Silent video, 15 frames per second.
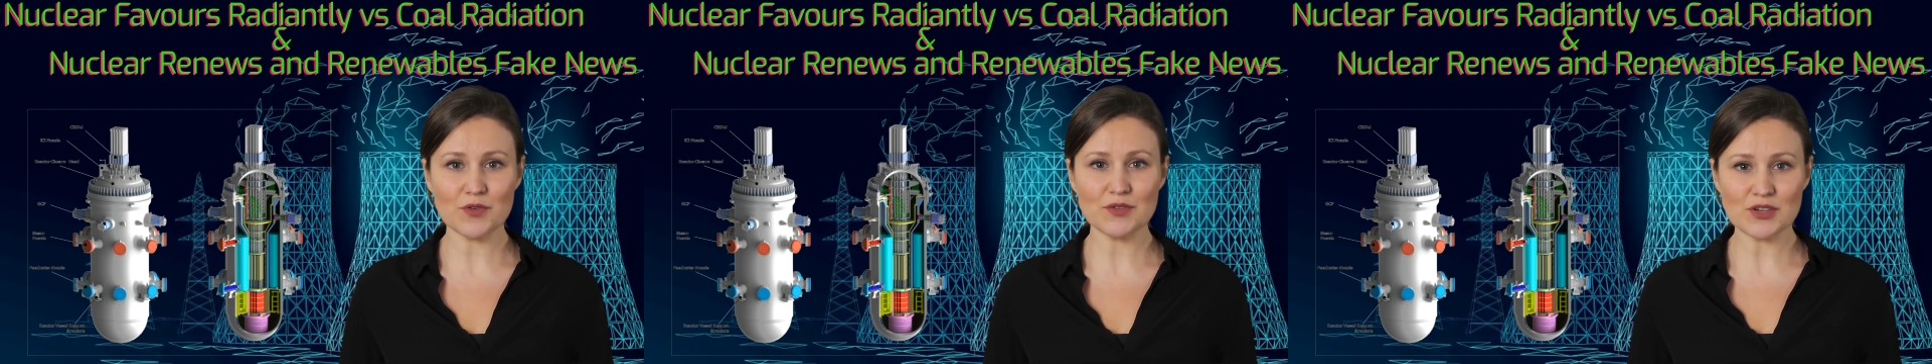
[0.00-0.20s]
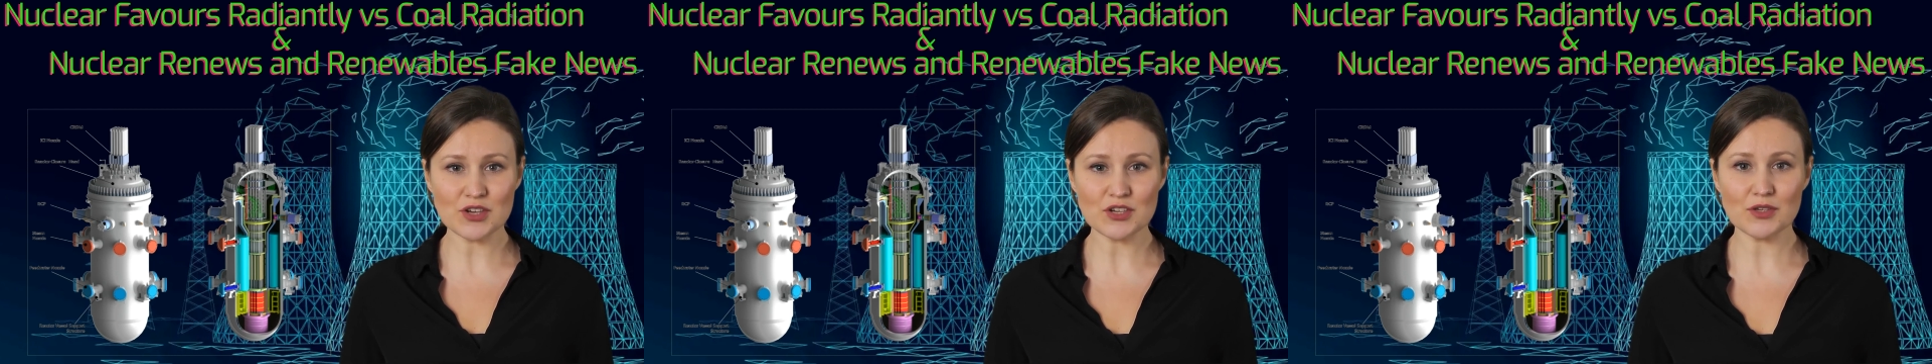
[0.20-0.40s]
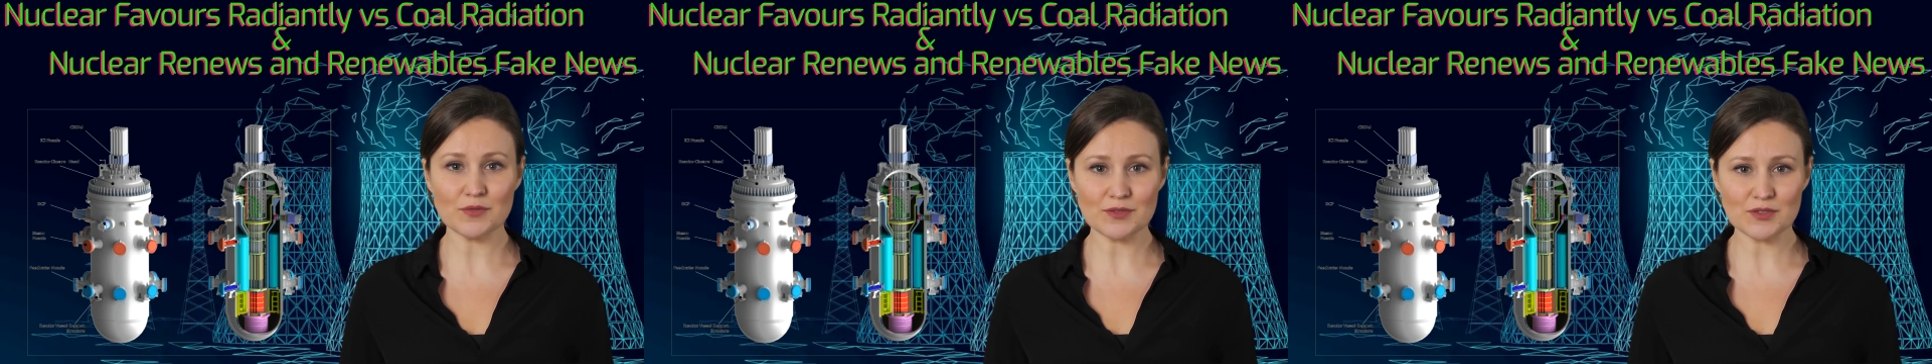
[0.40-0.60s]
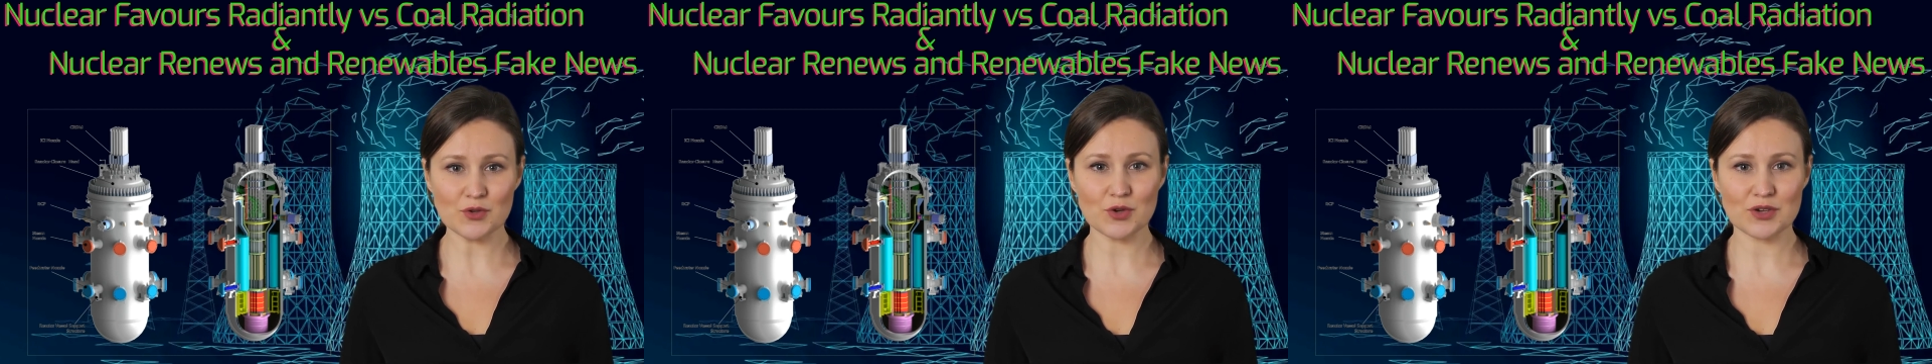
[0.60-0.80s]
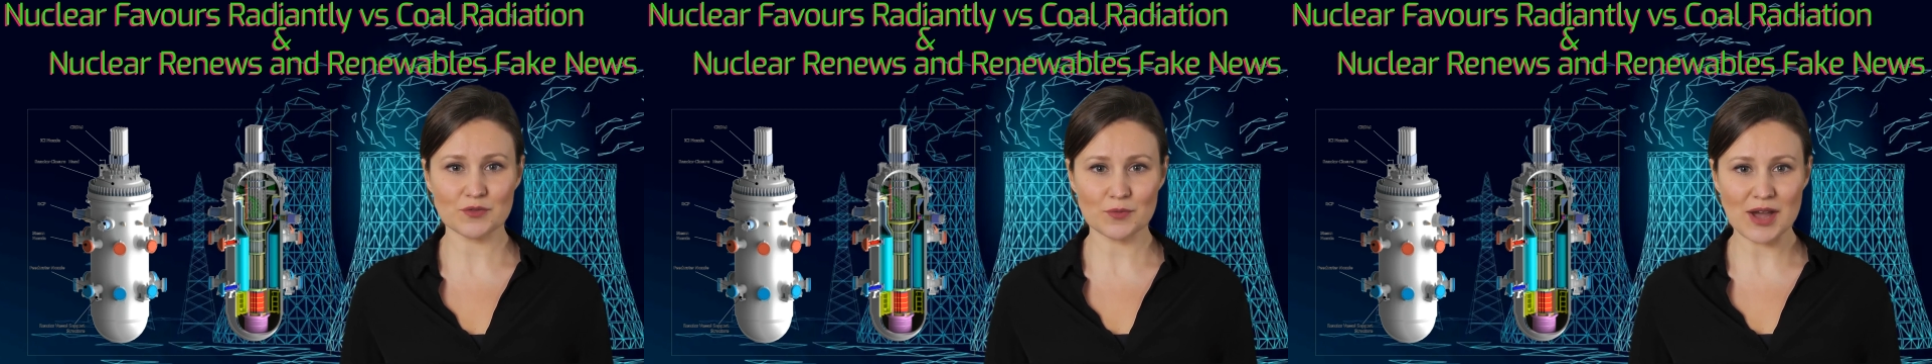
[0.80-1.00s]
additional
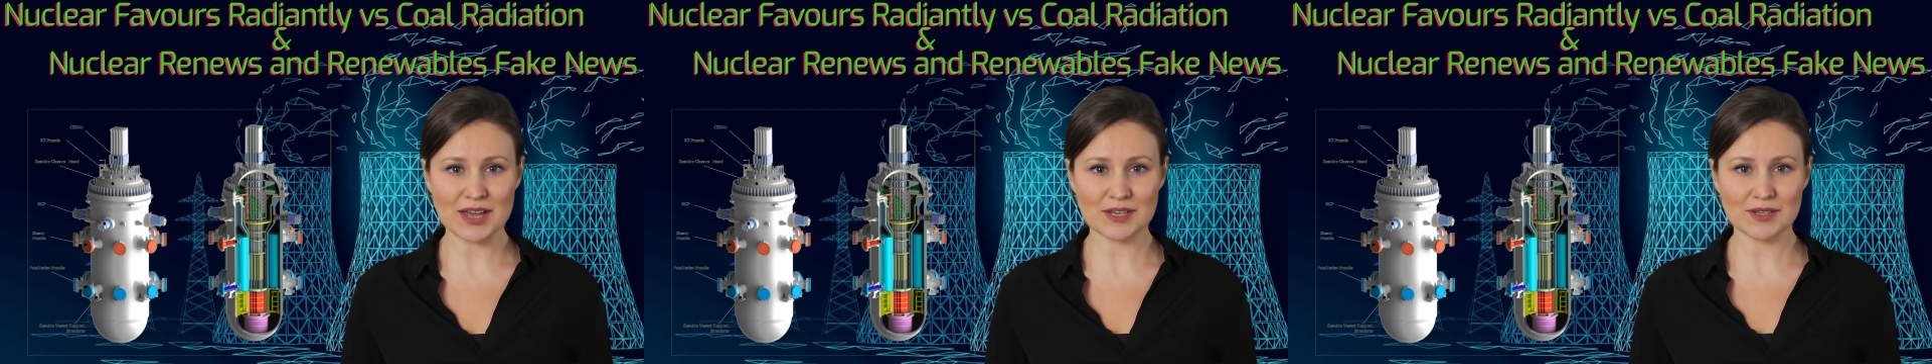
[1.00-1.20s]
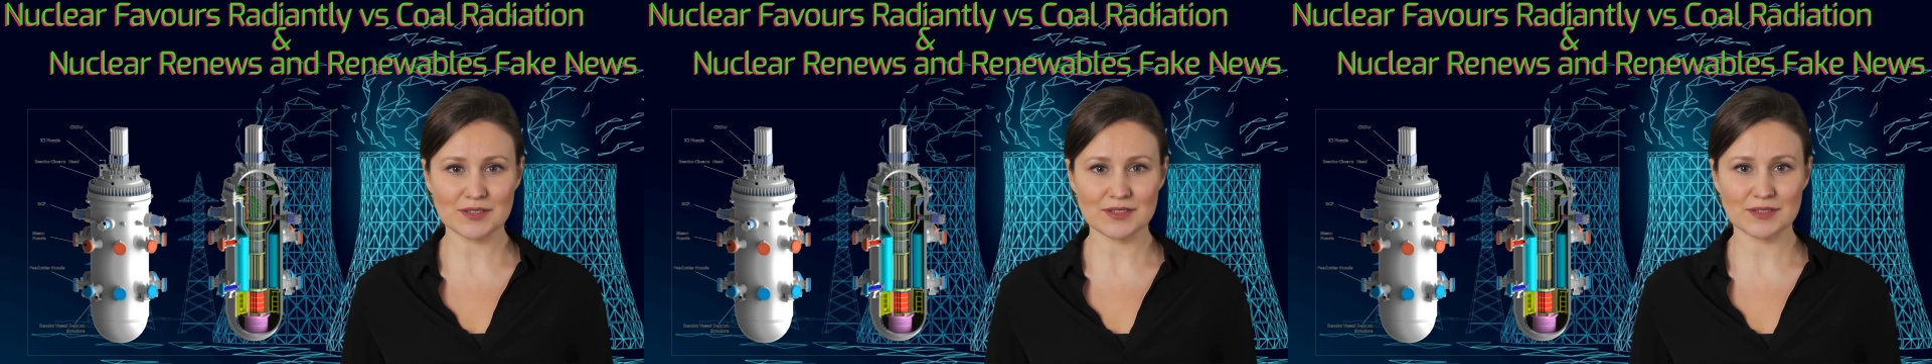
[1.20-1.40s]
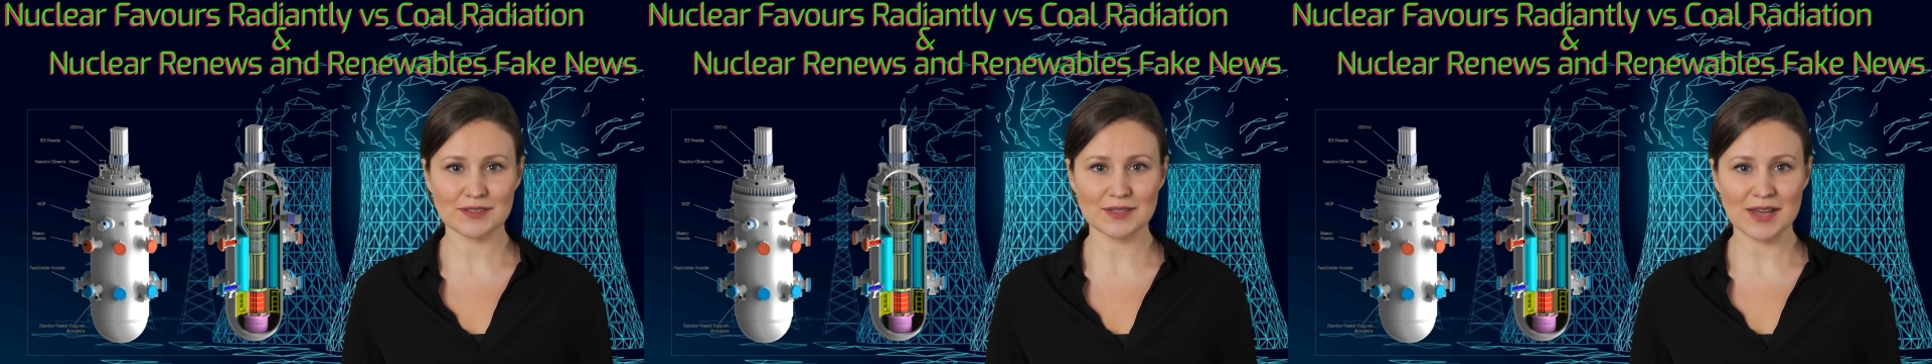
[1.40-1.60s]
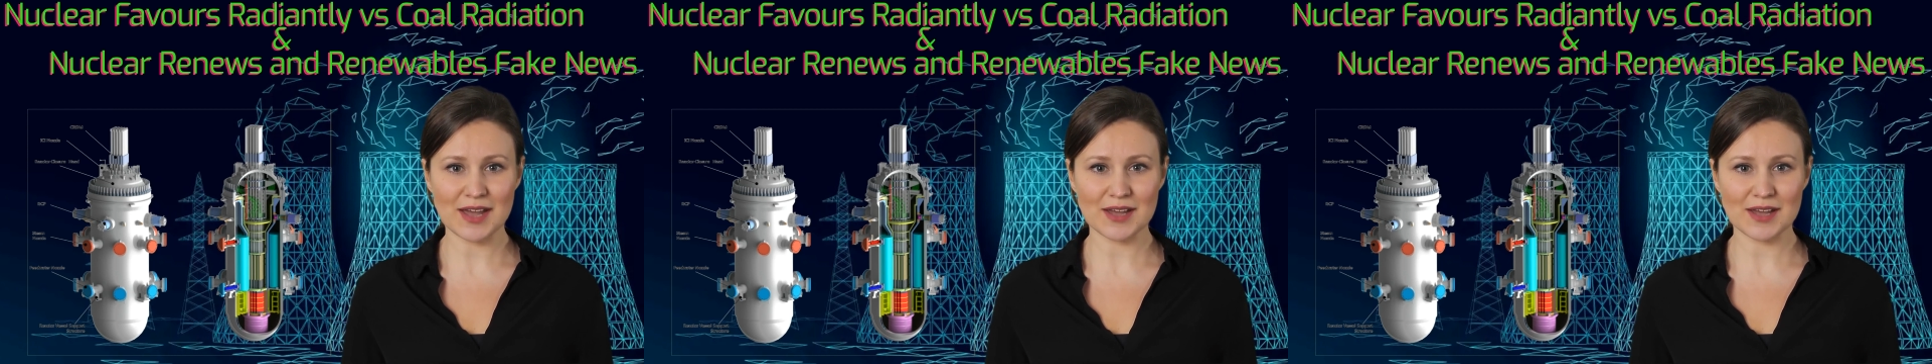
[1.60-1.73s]
storage mechanisms